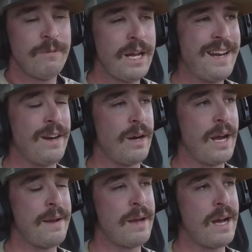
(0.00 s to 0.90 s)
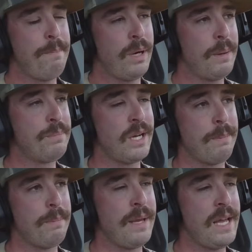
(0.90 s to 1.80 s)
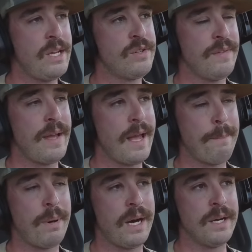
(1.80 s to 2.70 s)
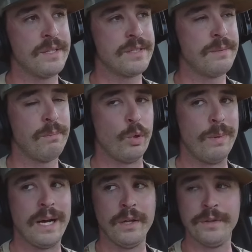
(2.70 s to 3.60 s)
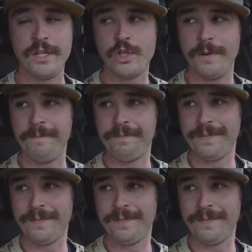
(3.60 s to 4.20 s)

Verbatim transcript: Here, I, I pumped up Age of Empires Mobile Edition.